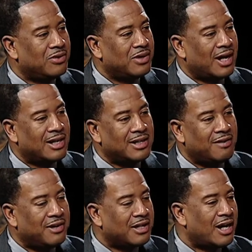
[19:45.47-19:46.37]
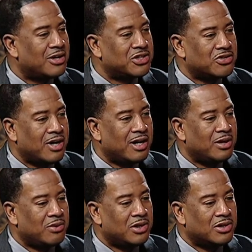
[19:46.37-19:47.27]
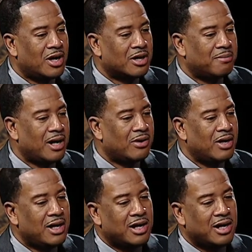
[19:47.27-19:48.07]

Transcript: you guys have in-house training where you talk about